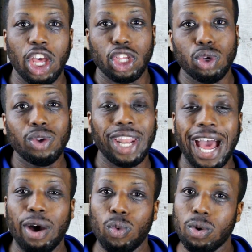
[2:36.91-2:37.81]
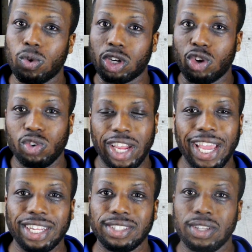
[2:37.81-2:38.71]
You and I, we were
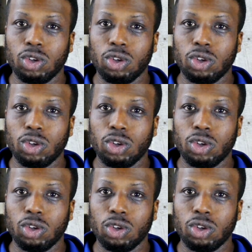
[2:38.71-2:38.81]
created